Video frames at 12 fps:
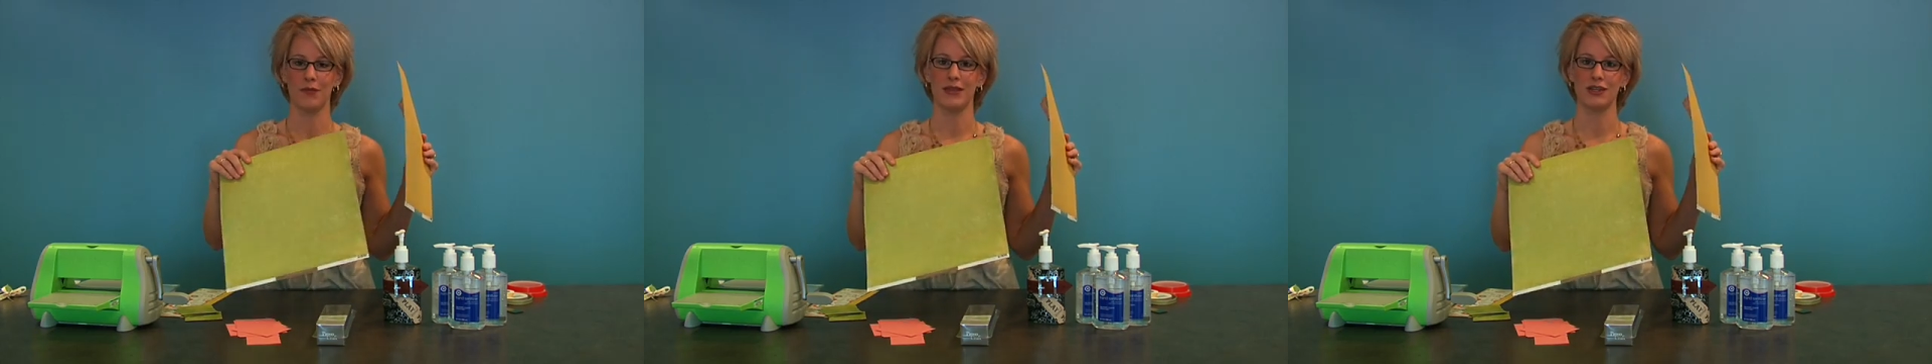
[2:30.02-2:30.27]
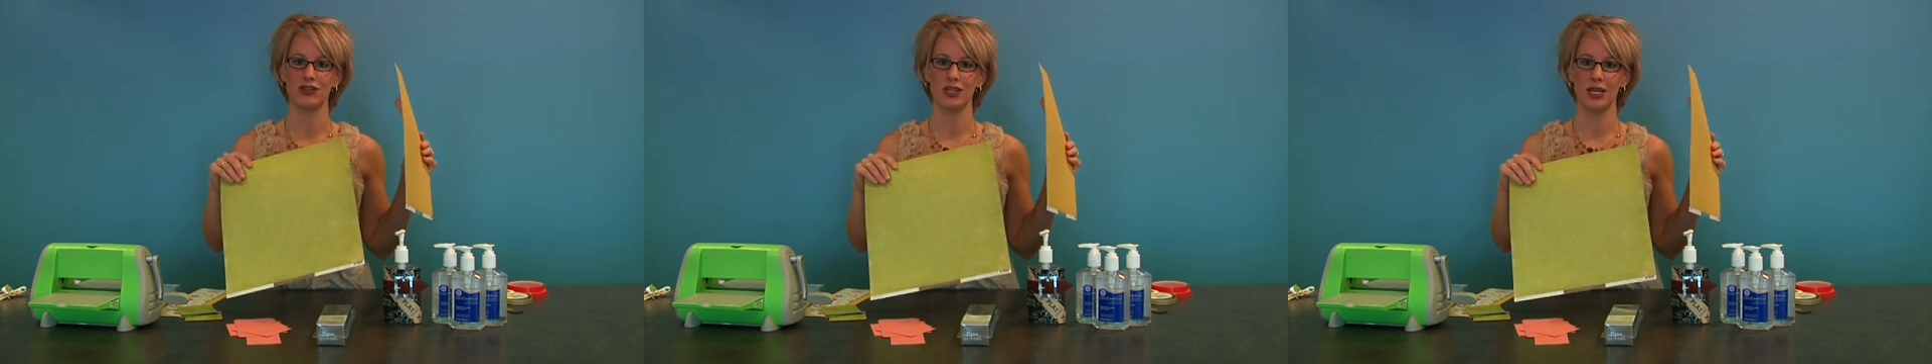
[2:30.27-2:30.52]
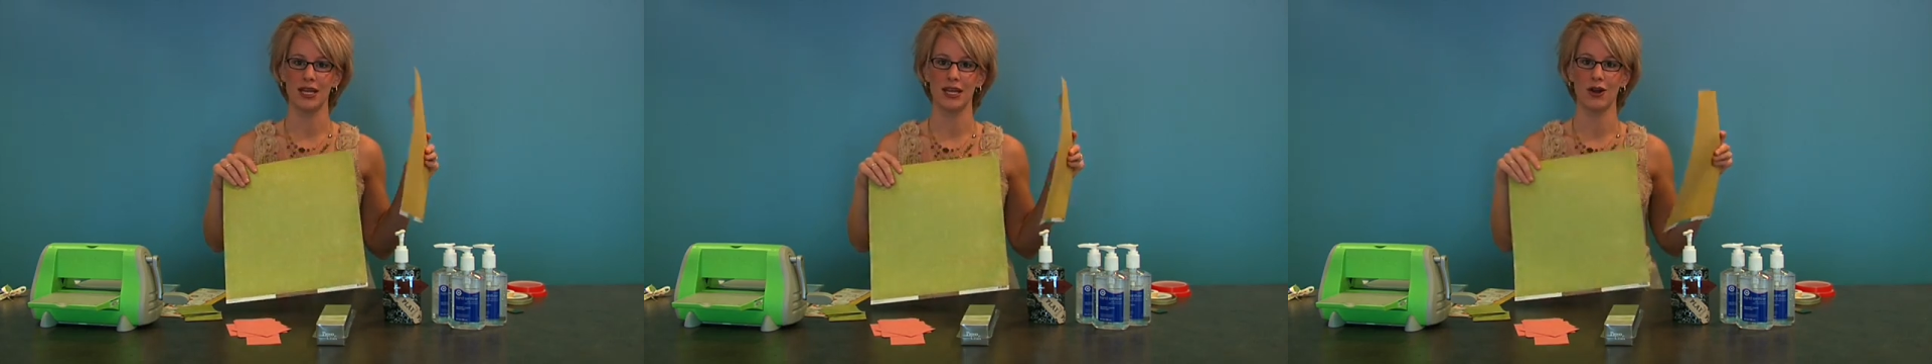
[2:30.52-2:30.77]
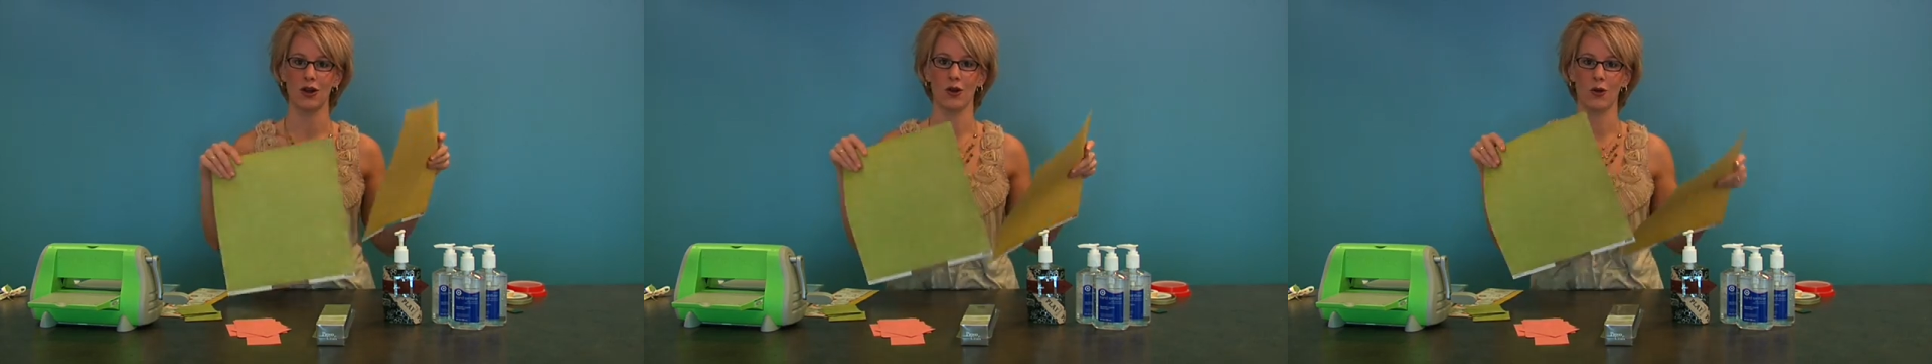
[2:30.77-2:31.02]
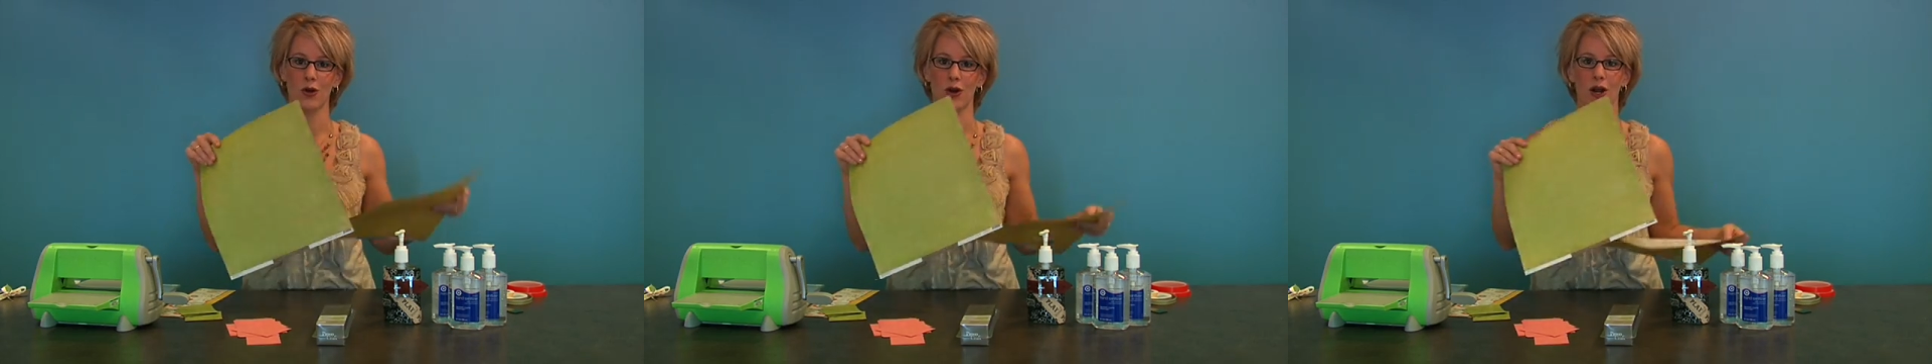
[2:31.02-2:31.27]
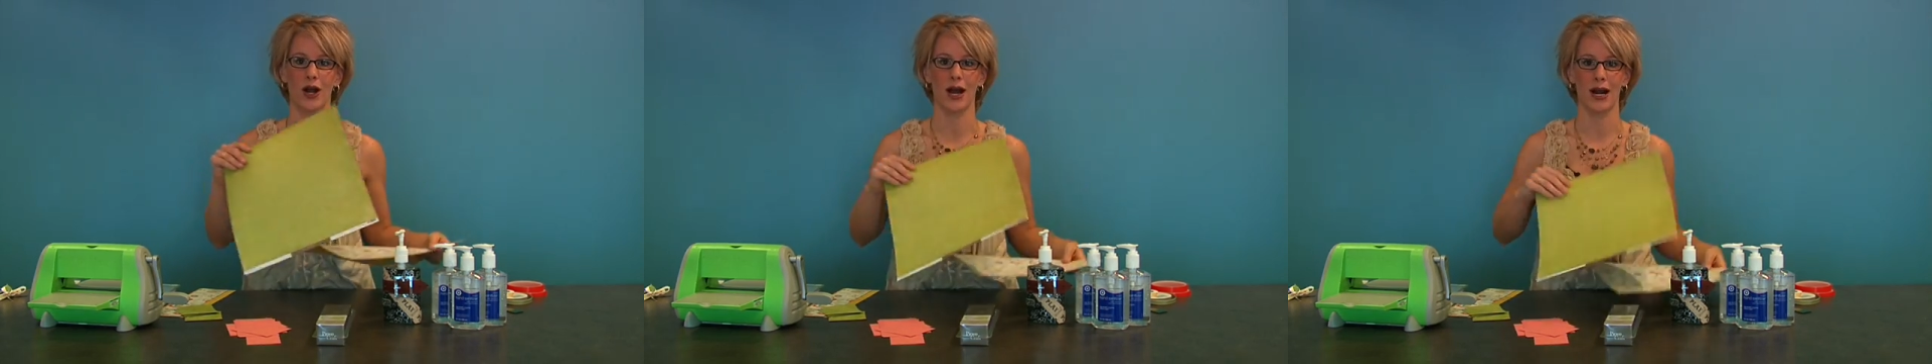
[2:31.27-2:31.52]
this sheet here in
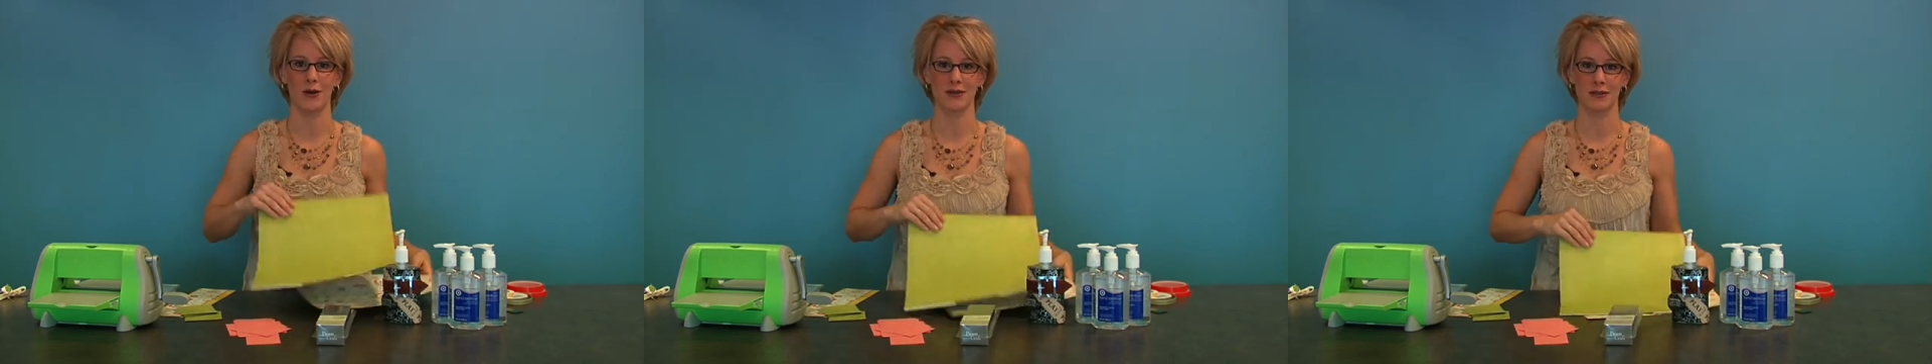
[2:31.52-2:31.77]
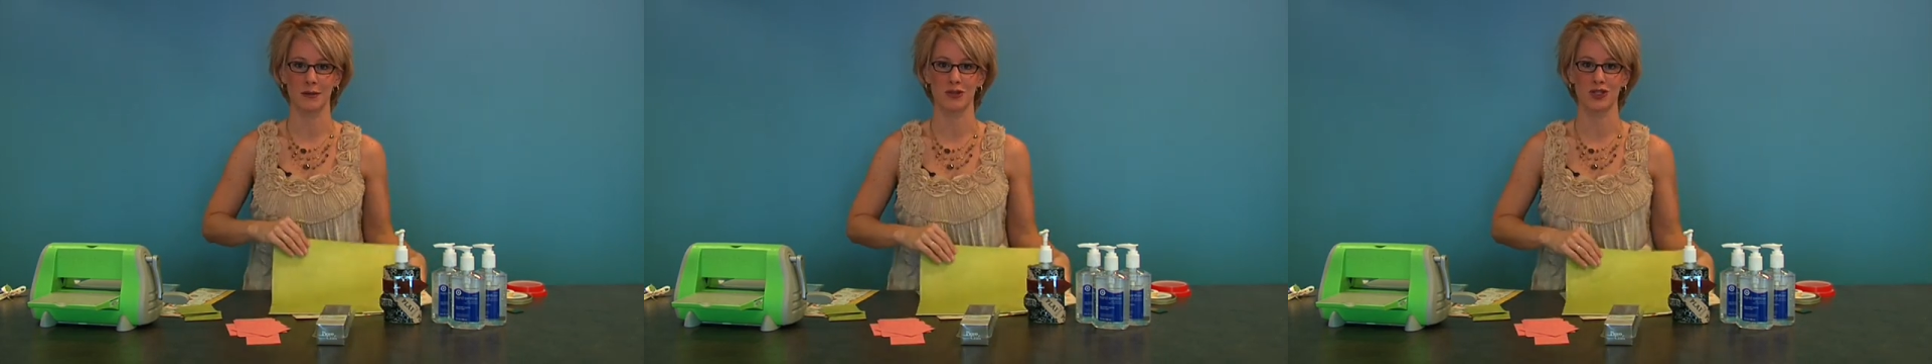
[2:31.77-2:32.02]
order to cut out some